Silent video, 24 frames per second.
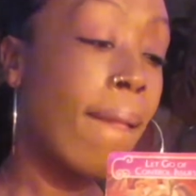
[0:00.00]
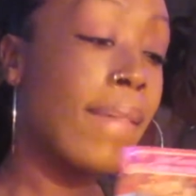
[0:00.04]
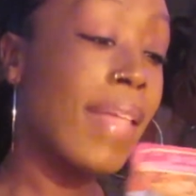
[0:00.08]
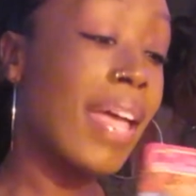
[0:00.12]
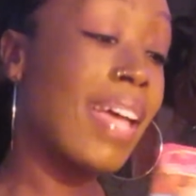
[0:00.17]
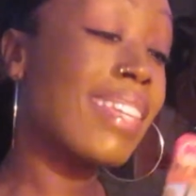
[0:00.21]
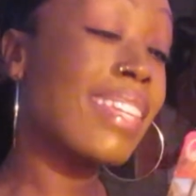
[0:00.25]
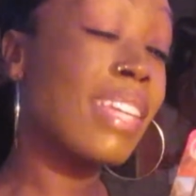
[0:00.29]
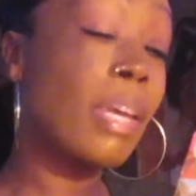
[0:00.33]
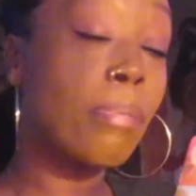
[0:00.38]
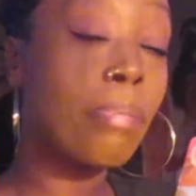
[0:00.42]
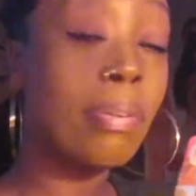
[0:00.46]

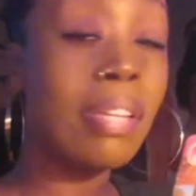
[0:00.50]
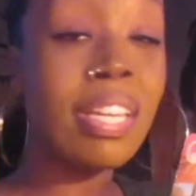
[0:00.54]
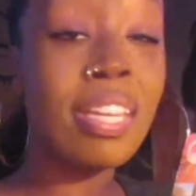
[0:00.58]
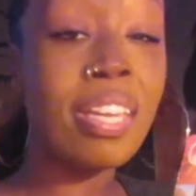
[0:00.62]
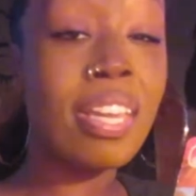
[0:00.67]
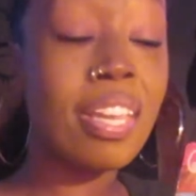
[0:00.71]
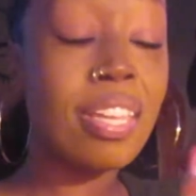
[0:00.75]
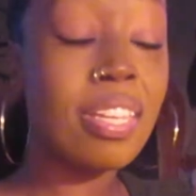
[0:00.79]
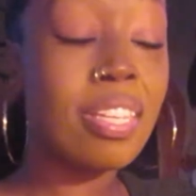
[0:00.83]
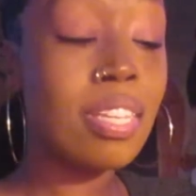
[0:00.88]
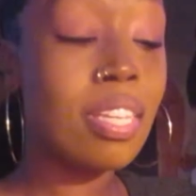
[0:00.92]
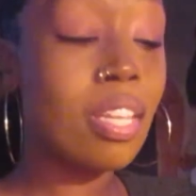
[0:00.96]
That's
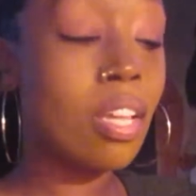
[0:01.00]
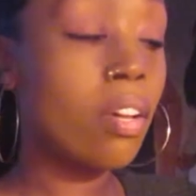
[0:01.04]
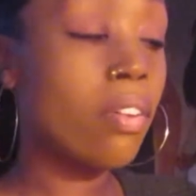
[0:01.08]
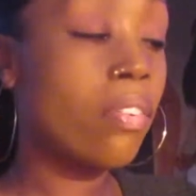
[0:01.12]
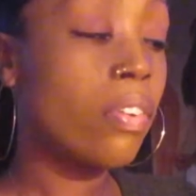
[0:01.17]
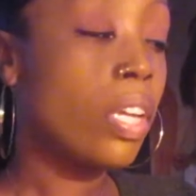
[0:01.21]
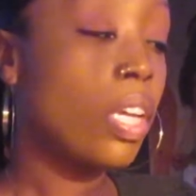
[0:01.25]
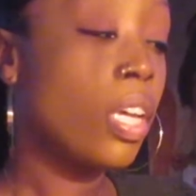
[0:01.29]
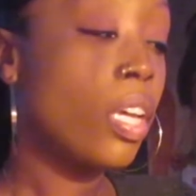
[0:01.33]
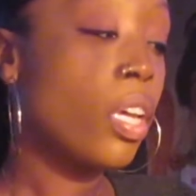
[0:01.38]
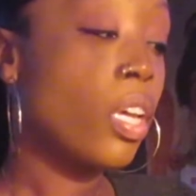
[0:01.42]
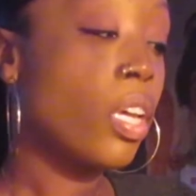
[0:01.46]
completing itself,
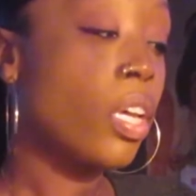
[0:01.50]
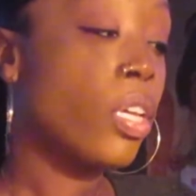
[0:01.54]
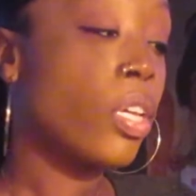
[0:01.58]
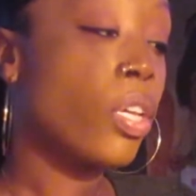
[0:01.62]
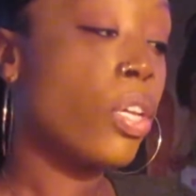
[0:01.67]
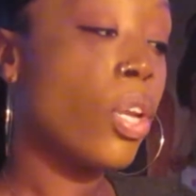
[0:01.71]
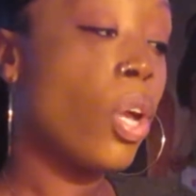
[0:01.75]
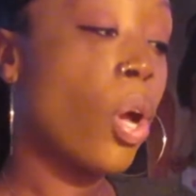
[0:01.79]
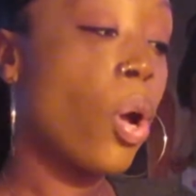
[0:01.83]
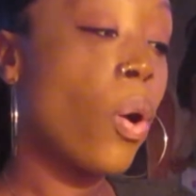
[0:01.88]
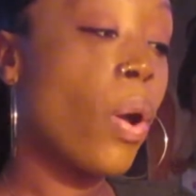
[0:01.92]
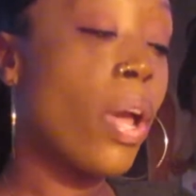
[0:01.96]

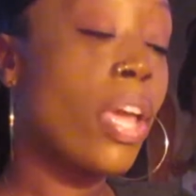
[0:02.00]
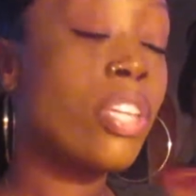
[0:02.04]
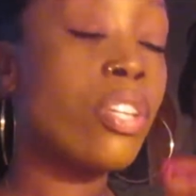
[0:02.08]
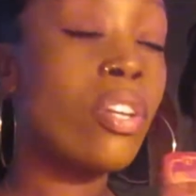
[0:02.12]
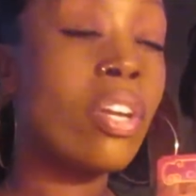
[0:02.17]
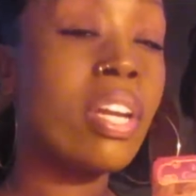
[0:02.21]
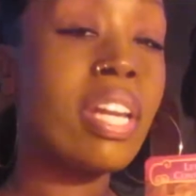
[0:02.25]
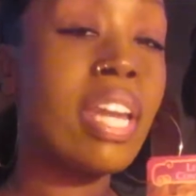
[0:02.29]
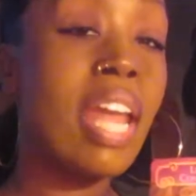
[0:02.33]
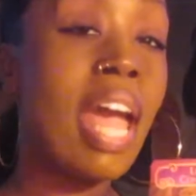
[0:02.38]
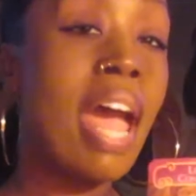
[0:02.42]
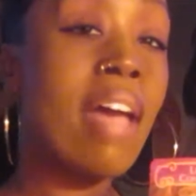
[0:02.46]
you know, and
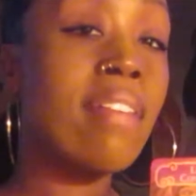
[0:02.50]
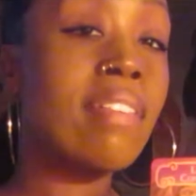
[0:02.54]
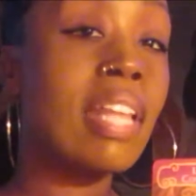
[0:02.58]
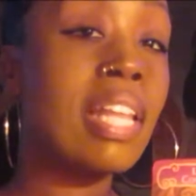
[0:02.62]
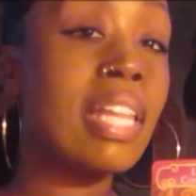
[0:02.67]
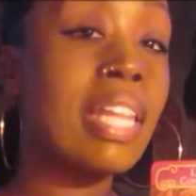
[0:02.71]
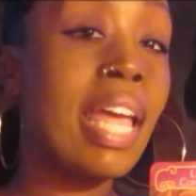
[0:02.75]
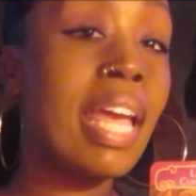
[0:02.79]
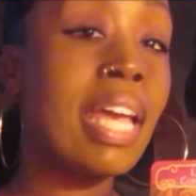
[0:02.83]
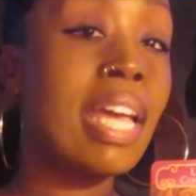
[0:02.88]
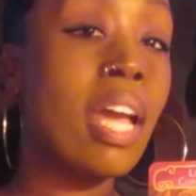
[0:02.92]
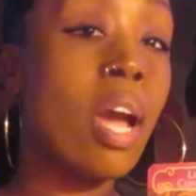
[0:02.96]
you're going to have to
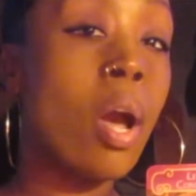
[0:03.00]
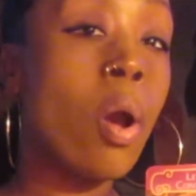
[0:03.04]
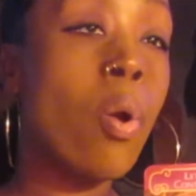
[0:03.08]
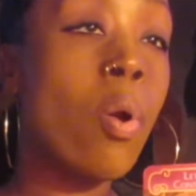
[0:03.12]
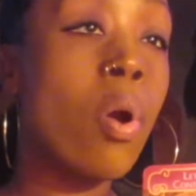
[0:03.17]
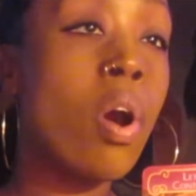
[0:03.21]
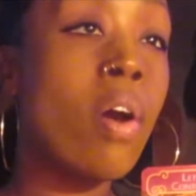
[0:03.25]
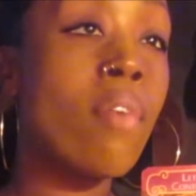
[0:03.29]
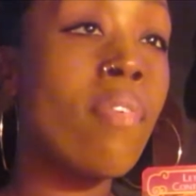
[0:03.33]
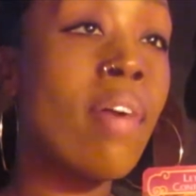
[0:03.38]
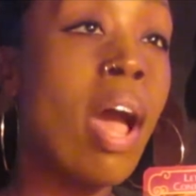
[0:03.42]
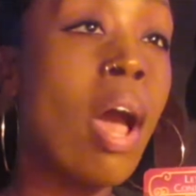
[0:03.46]
let
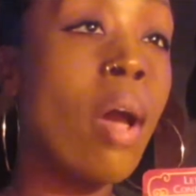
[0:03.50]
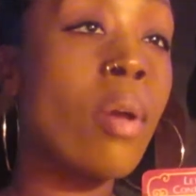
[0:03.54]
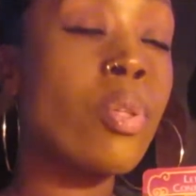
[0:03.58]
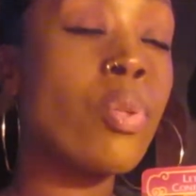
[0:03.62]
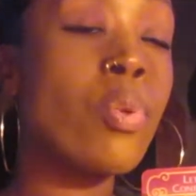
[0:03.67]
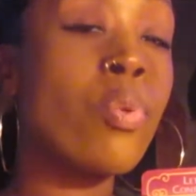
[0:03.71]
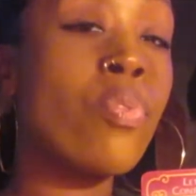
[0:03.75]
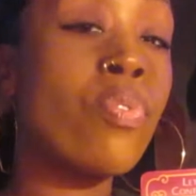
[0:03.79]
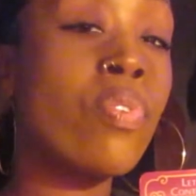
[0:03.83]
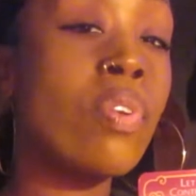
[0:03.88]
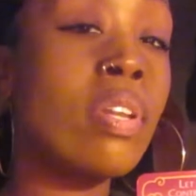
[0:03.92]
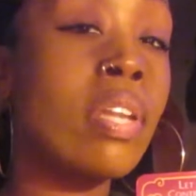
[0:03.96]
go of how
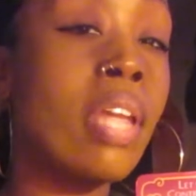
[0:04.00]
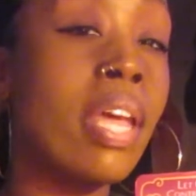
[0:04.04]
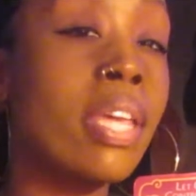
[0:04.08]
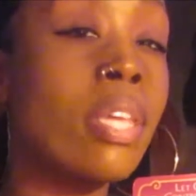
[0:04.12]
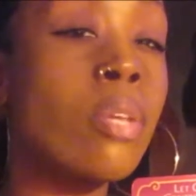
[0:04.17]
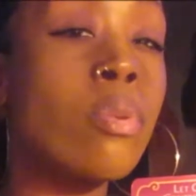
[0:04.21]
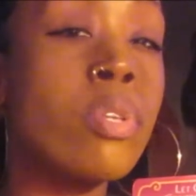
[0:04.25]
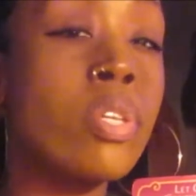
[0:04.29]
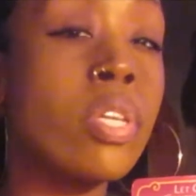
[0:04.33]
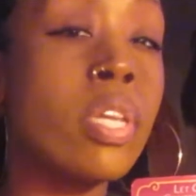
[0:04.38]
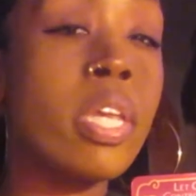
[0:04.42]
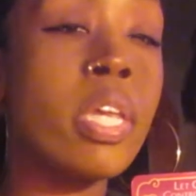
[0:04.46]
you feel
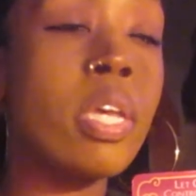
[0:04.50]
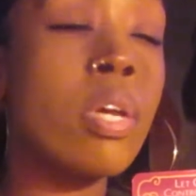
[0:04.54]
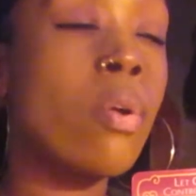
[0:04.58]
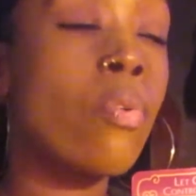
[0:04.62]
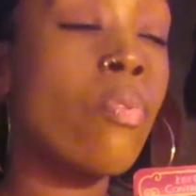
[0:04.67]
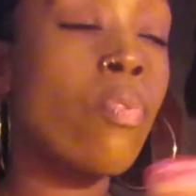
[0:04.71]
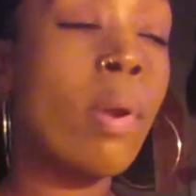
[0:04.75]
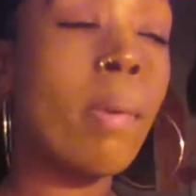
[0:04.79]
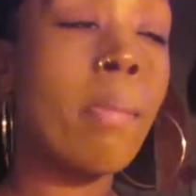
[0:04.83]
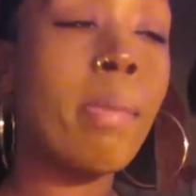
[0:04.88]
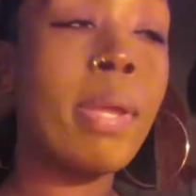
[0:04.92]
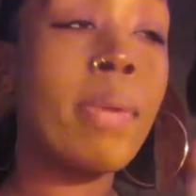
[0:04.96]
like you should heal
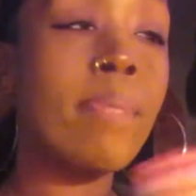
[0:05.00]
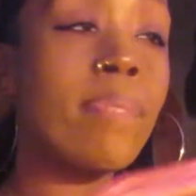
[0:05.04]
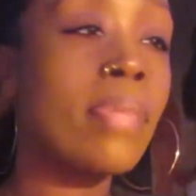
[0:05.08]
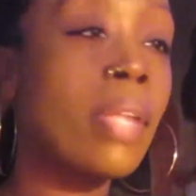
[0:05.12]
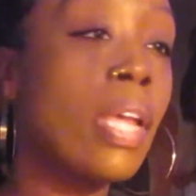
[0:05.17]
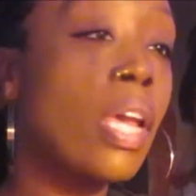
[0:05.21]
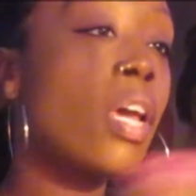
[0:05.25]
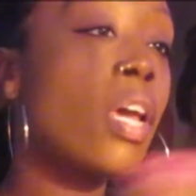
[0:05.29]
from it.